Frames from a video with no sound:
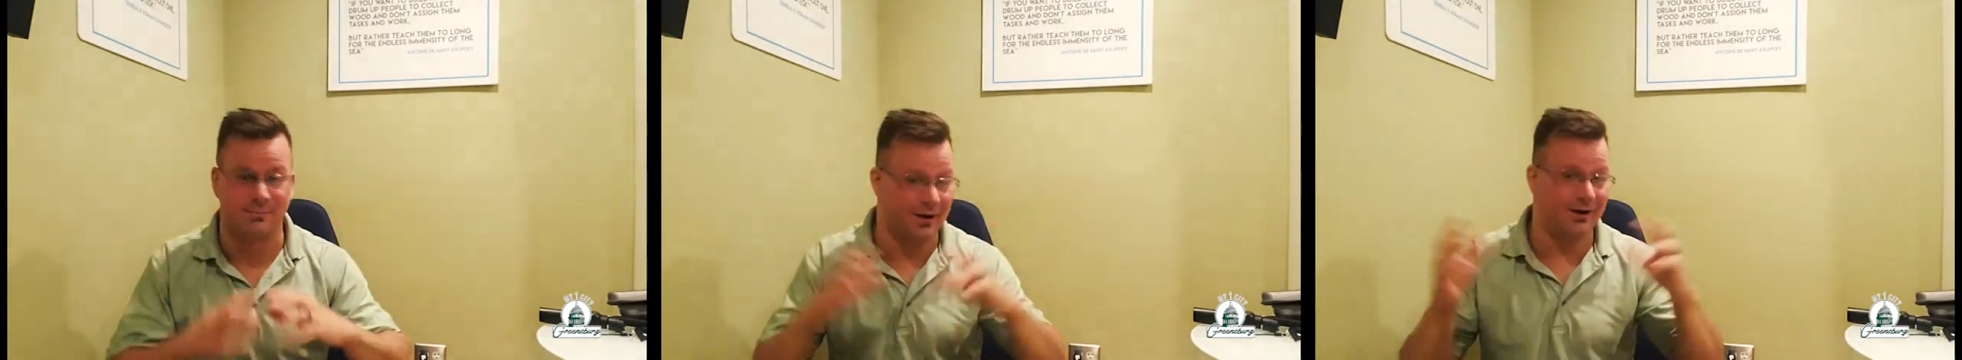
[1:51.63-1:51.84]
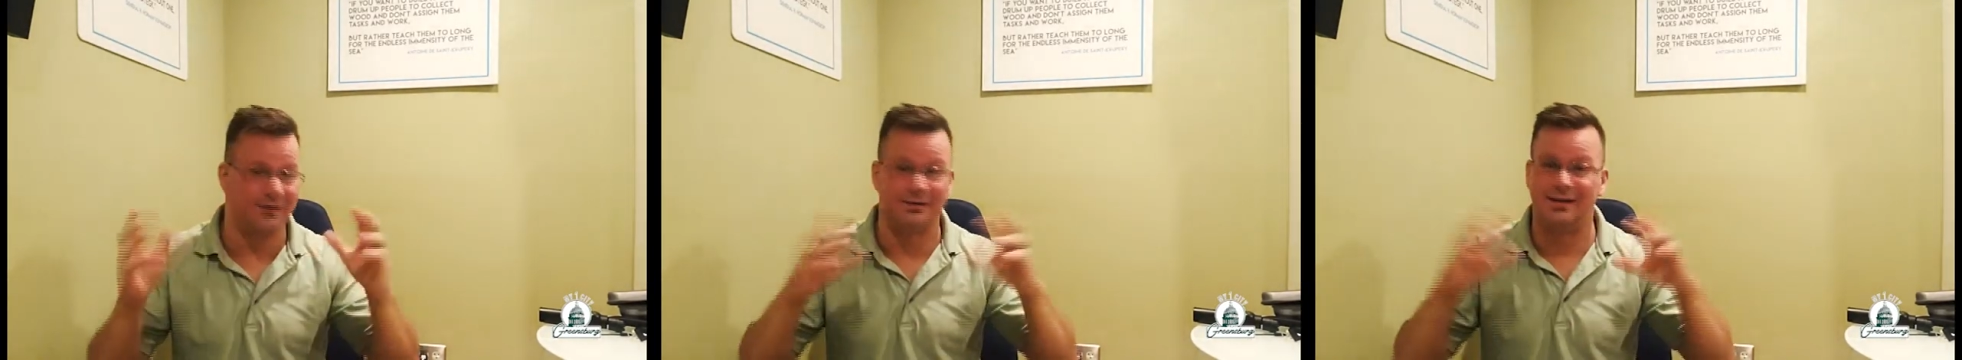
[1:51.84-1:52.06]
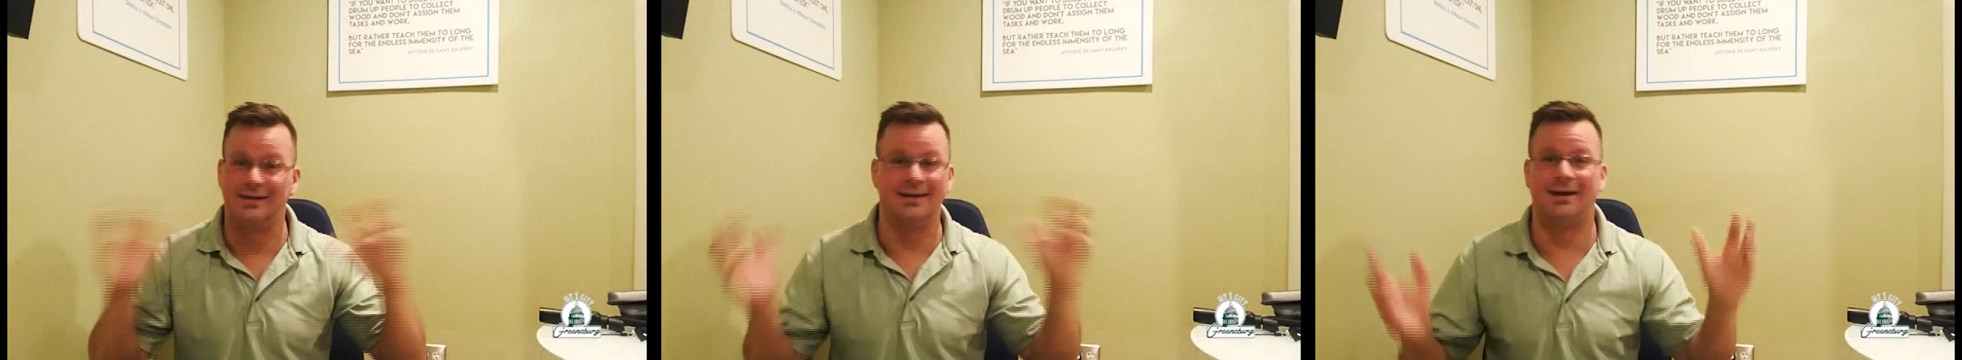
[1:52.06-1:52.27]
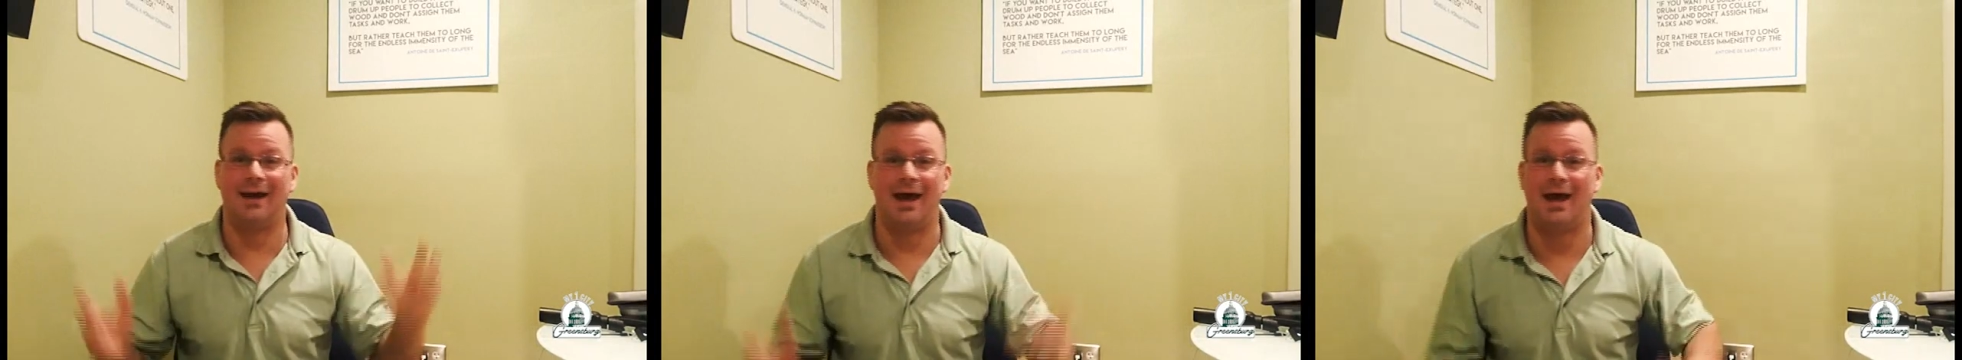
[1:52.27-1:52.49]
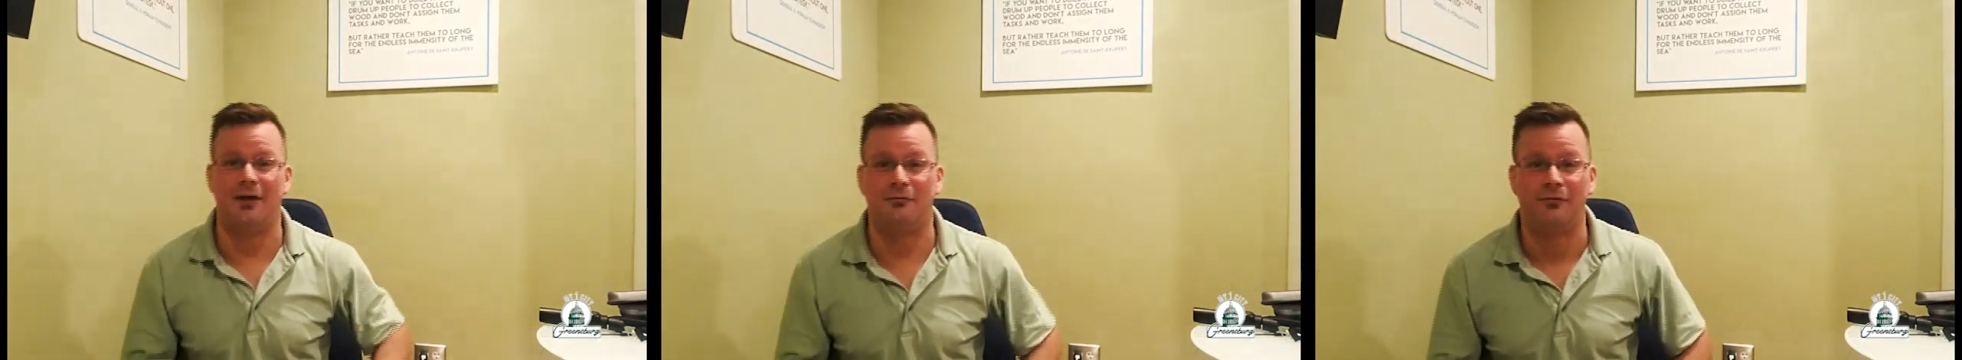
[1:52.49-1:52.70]
Apparently didn't
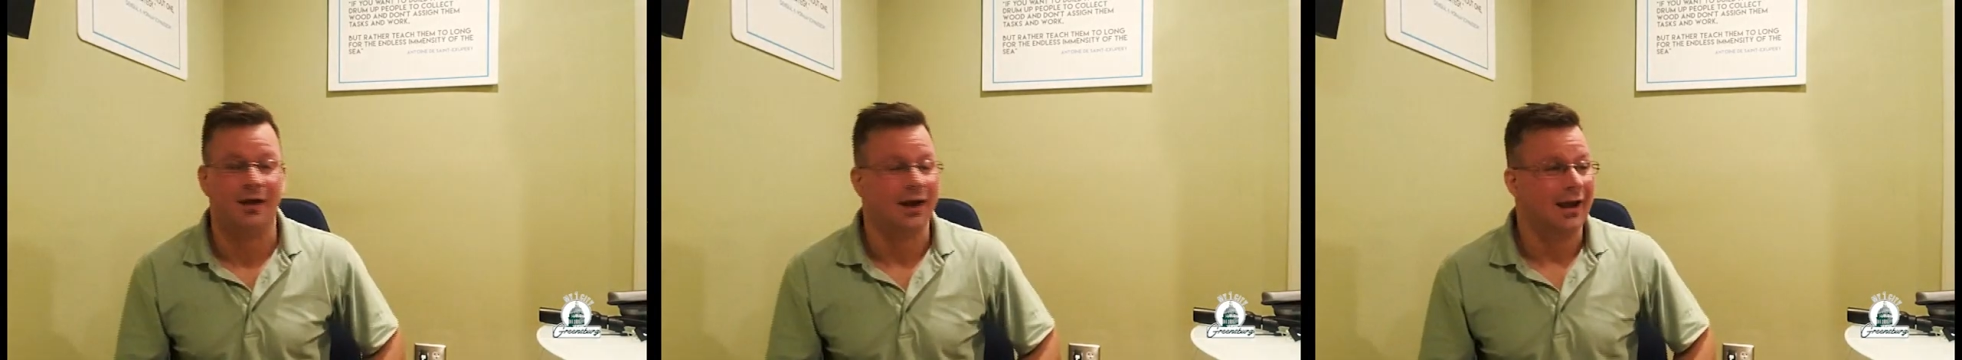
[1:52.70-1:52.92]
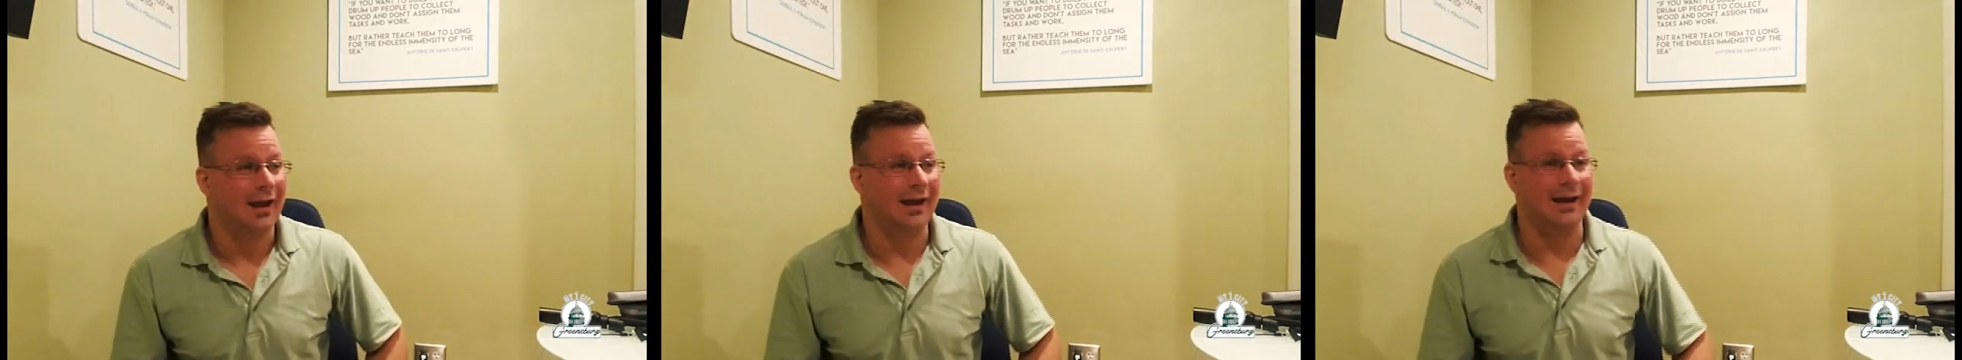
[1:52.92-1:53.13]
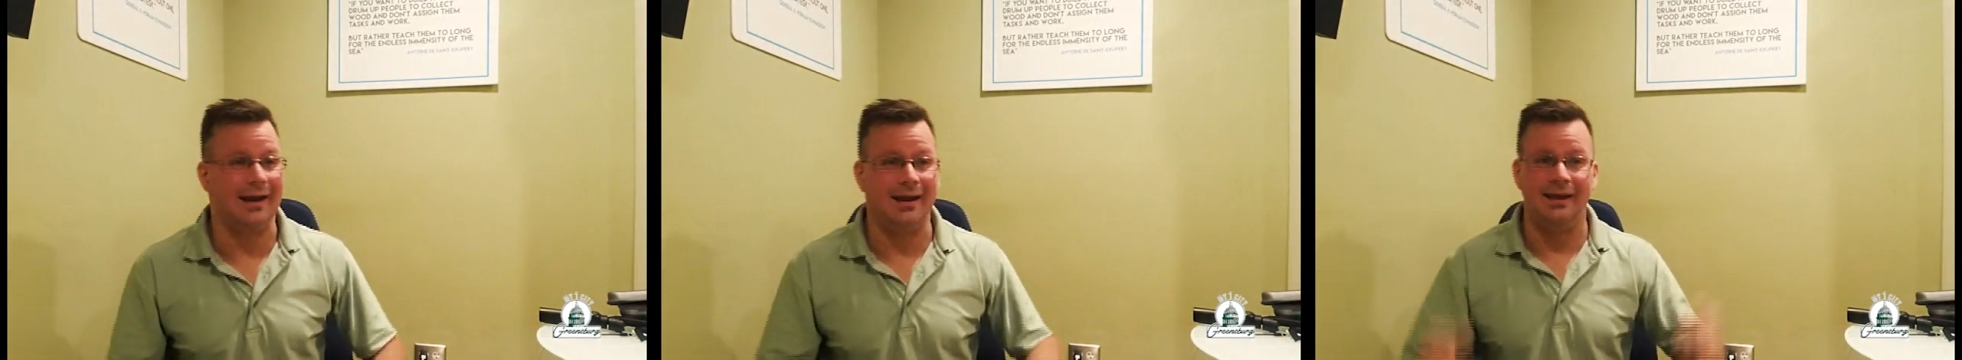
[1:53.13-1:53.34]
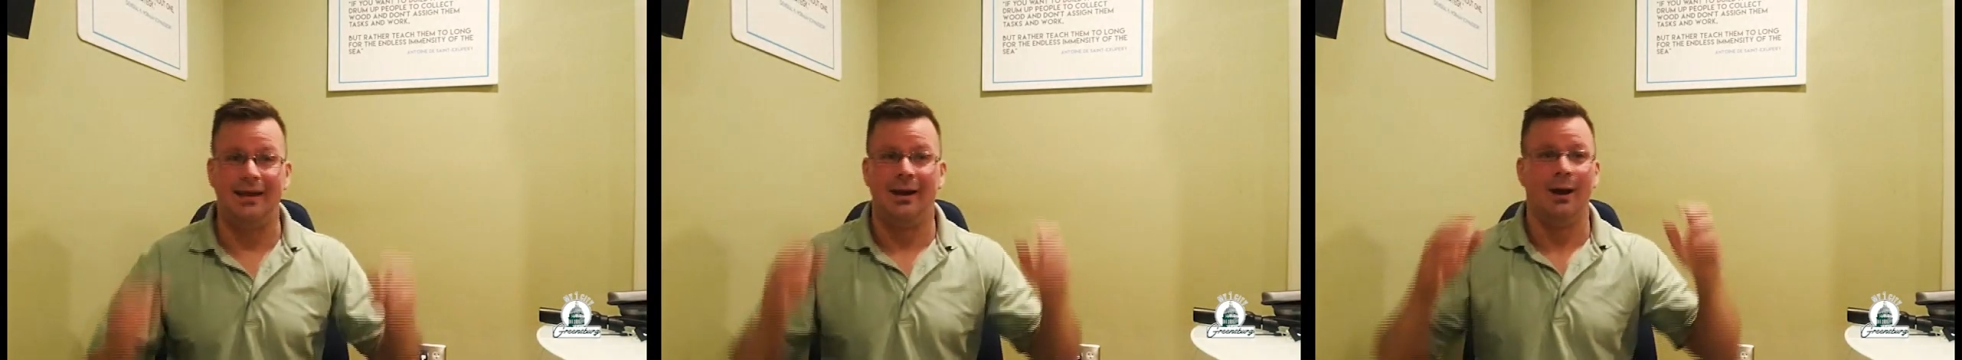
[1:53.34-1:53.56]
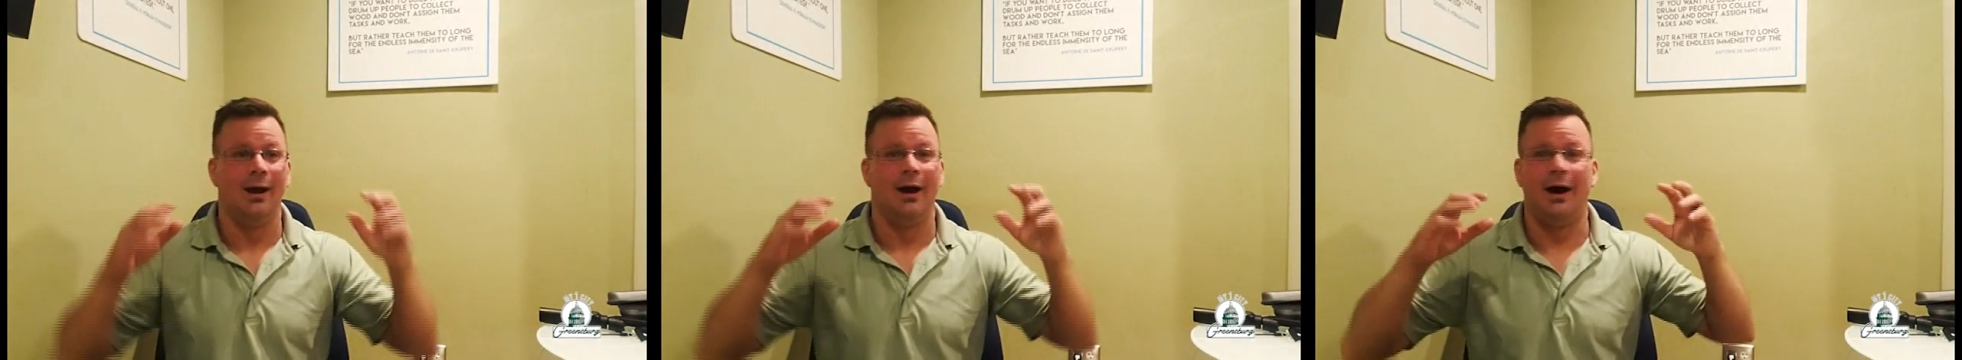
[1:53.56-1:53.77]
have any